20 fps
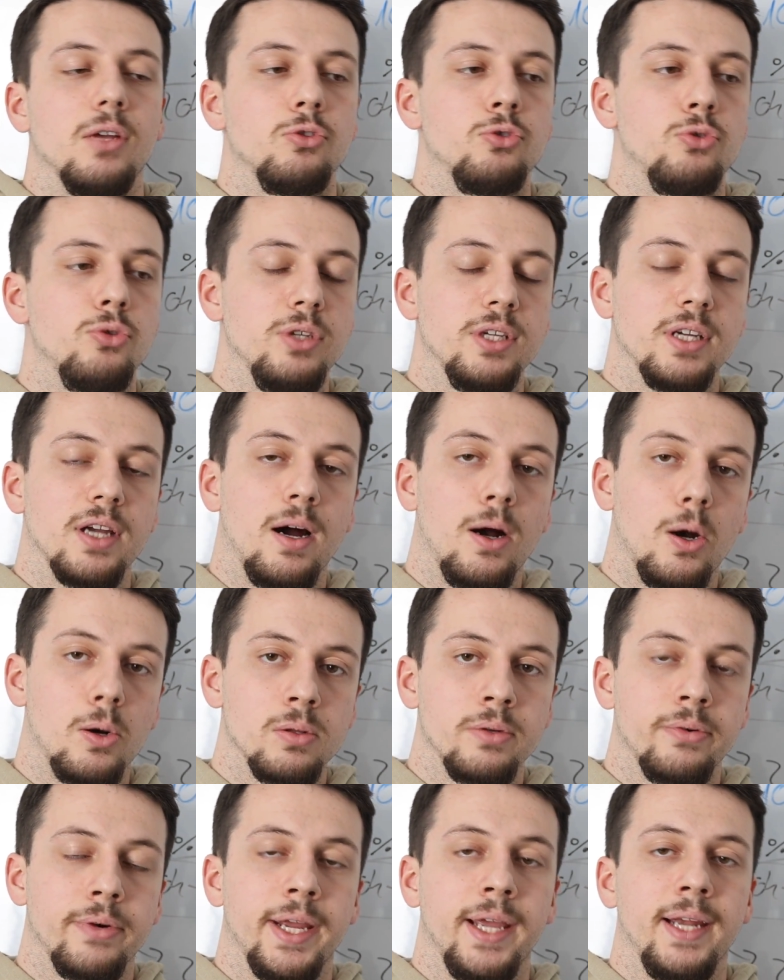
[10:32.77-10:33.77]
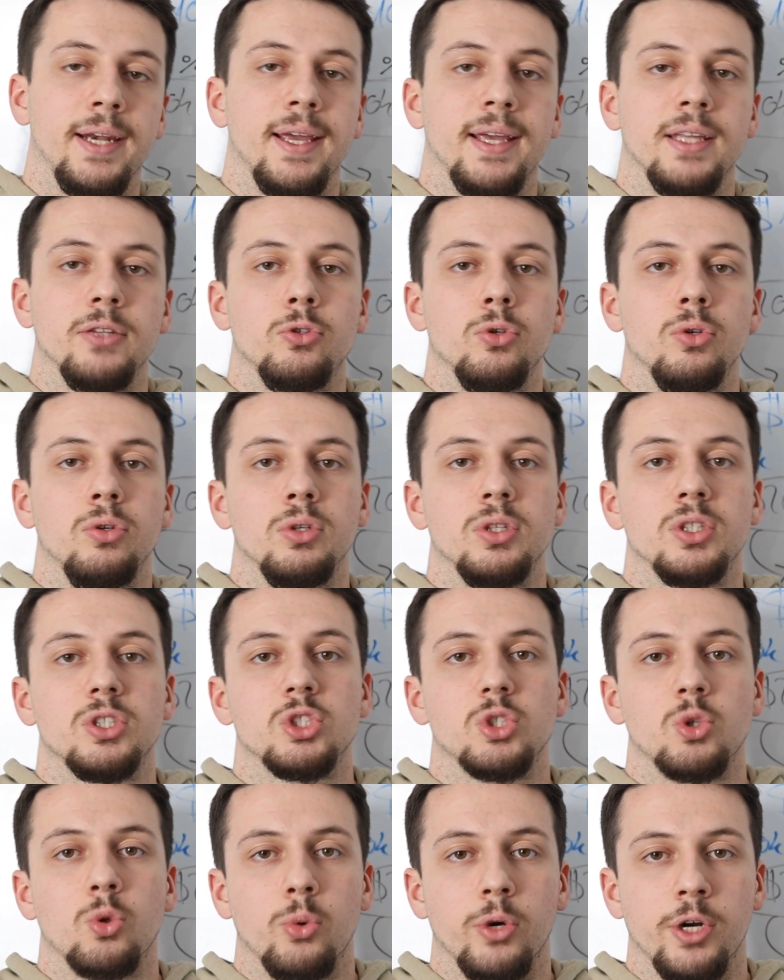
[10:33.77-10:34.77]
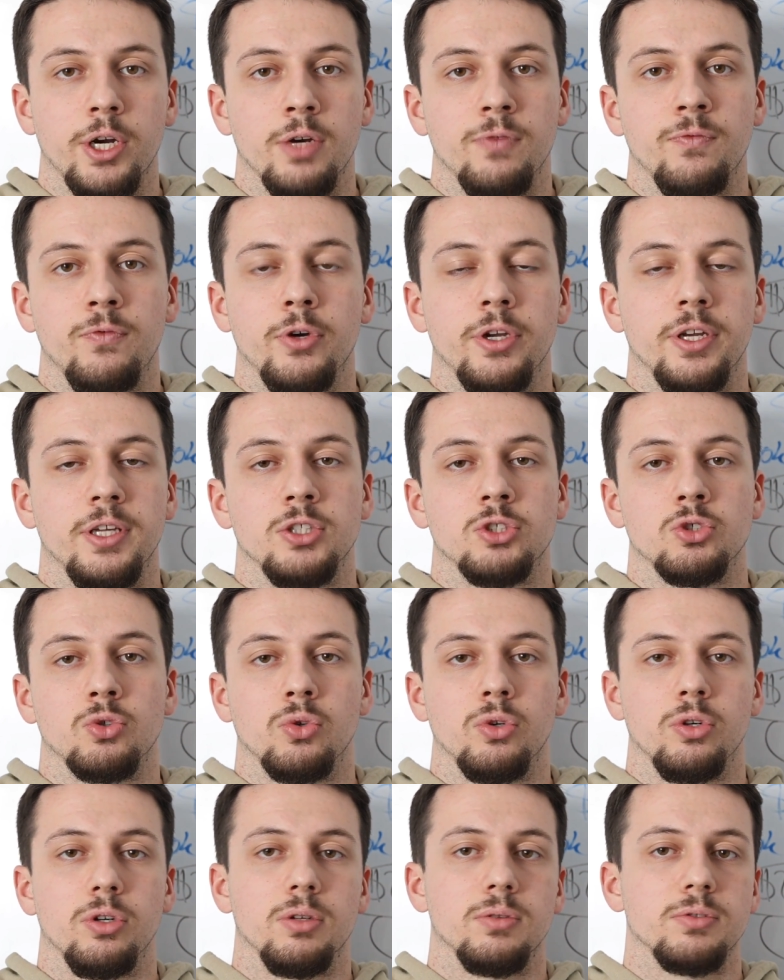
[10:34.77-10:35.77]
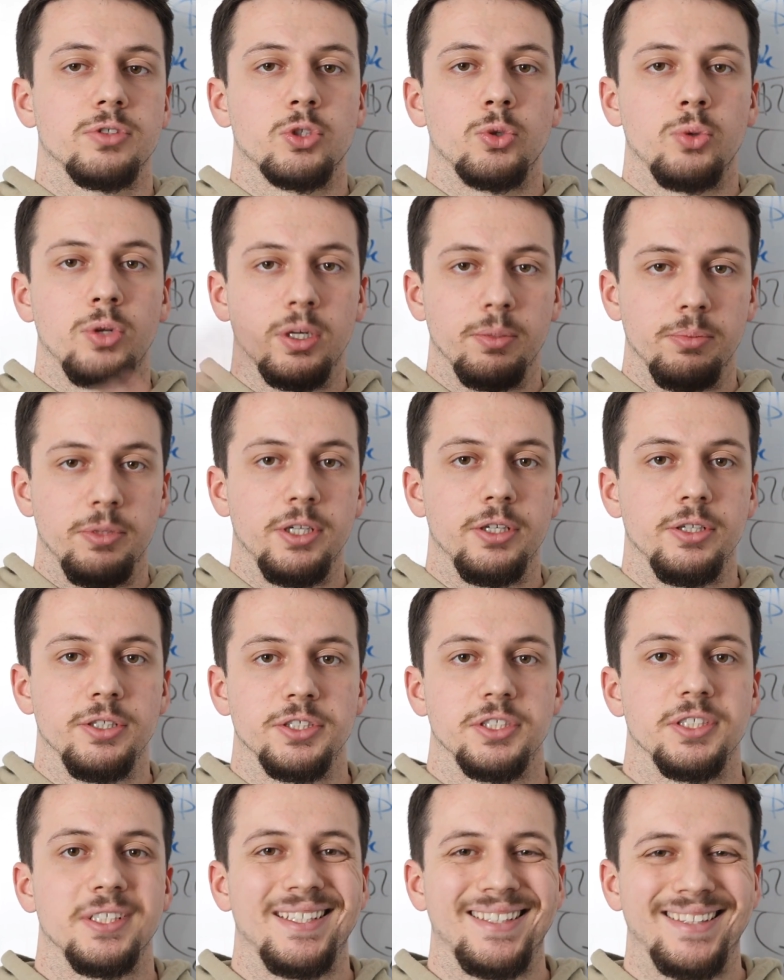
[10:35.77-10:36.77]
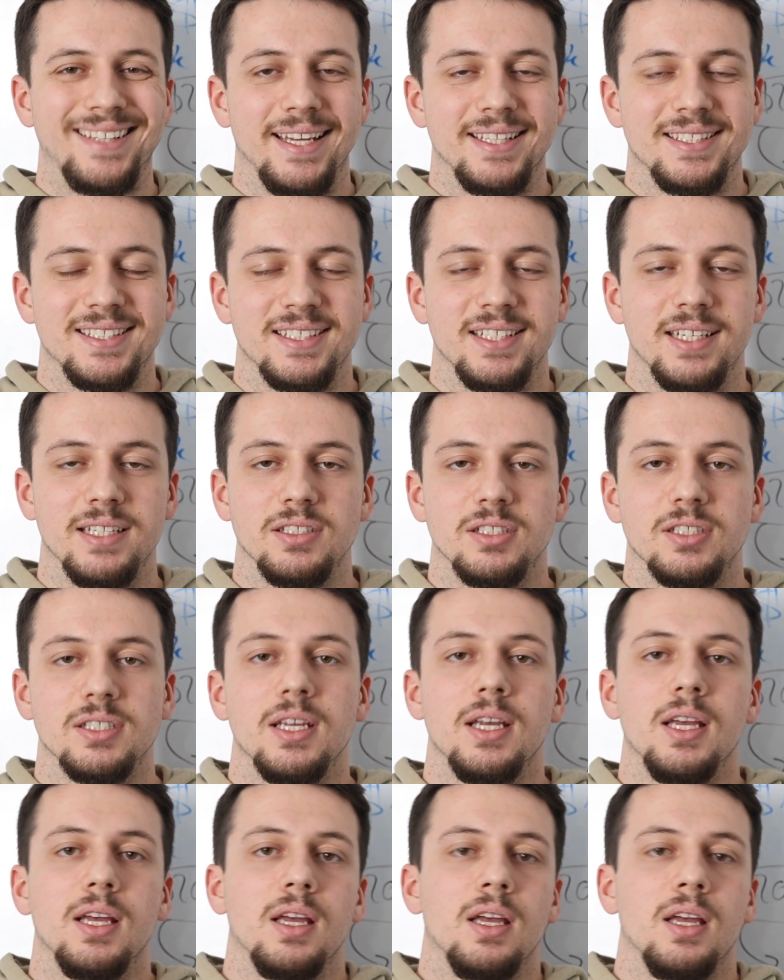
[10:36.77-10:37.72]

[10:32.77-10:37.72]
doing hourly rate and doing square footage or square meters in that sense,